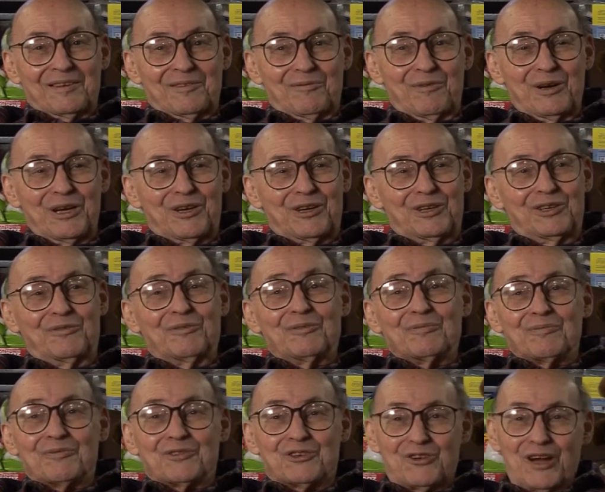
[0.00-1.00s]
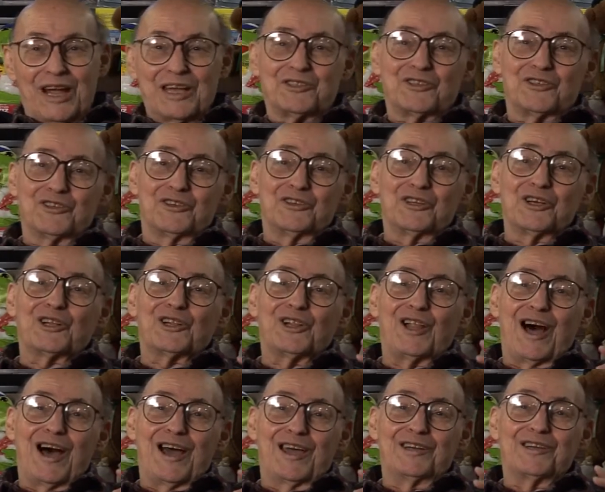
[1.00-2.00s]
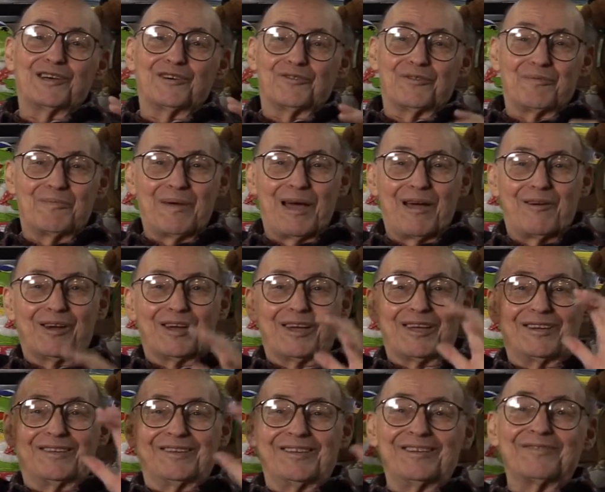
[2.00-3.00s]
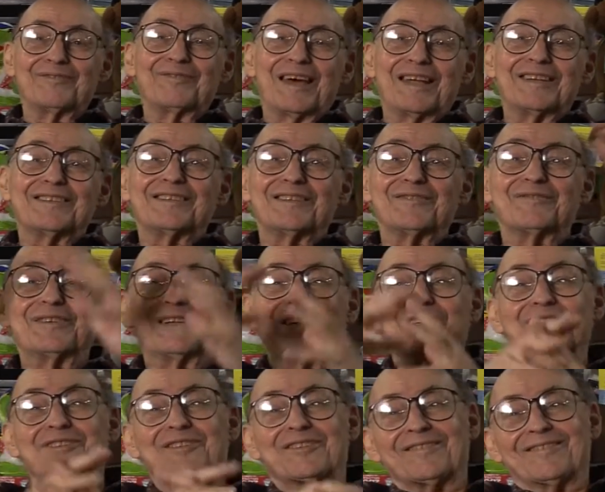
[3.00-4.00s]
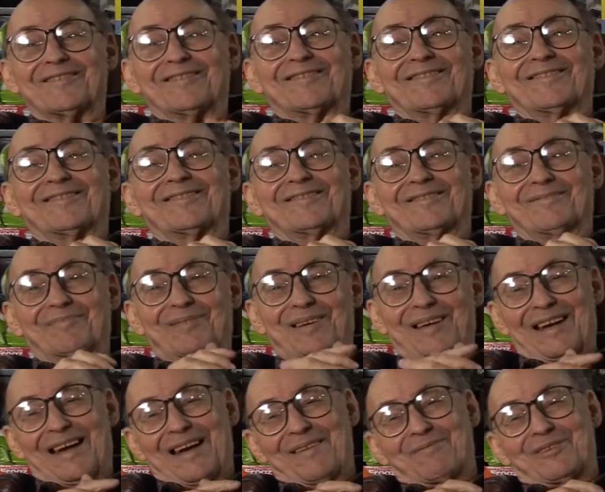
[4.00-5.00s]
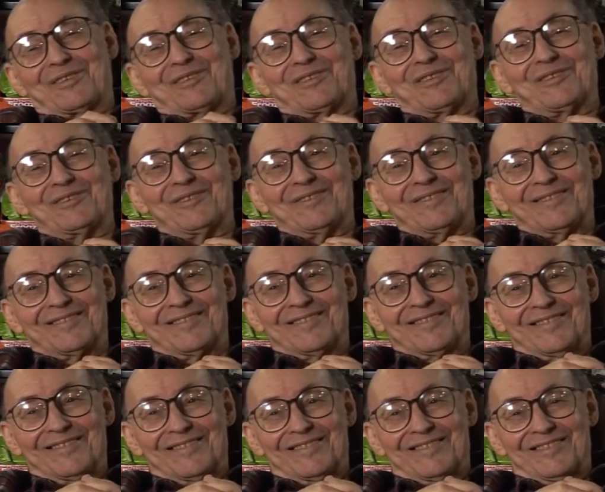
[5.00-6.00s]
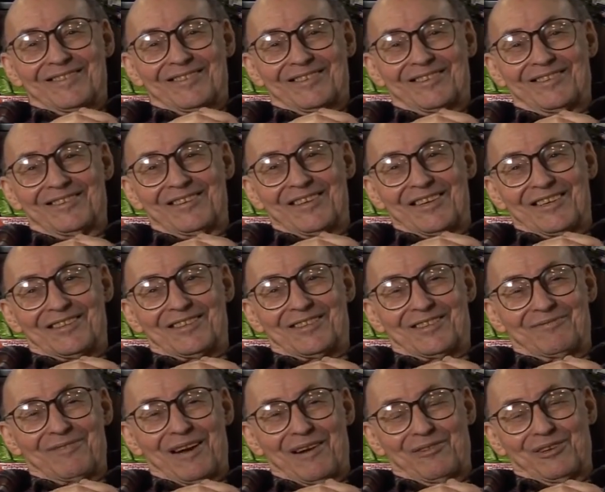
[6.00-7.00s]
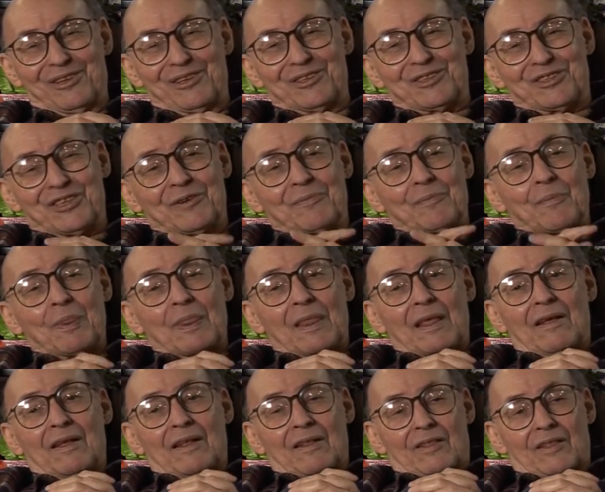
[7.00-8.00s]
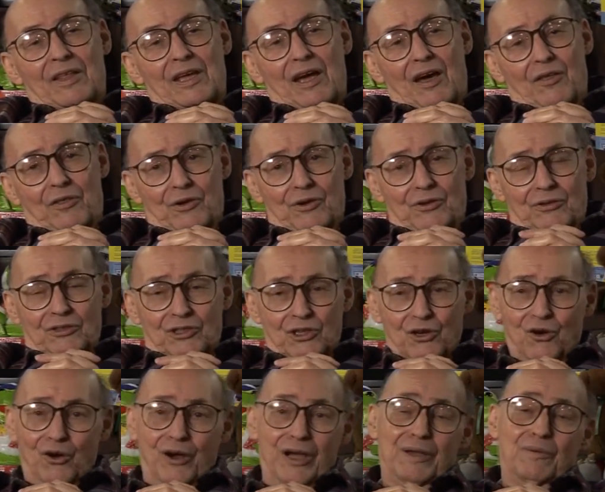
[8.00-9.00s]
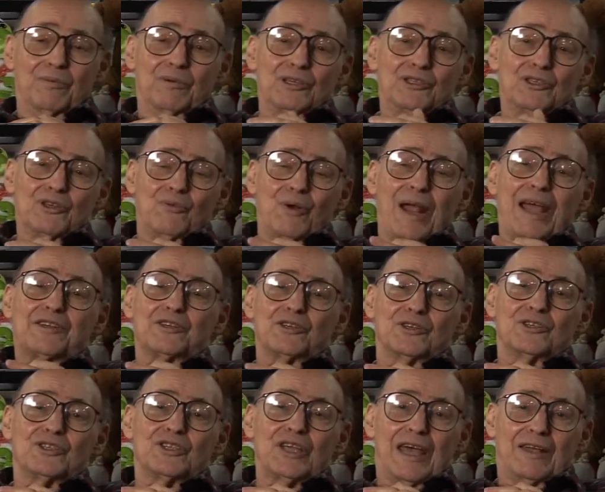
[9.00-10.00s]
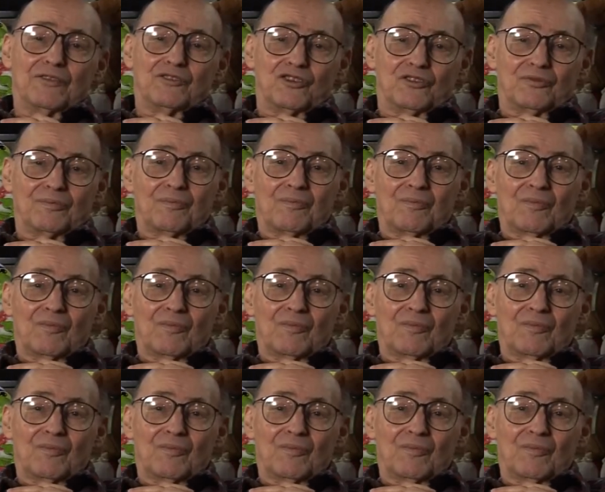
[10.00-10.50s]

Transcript: we could trace the decline of American inventiveness, perhaps, to, to this revolution. The other toy was erector sets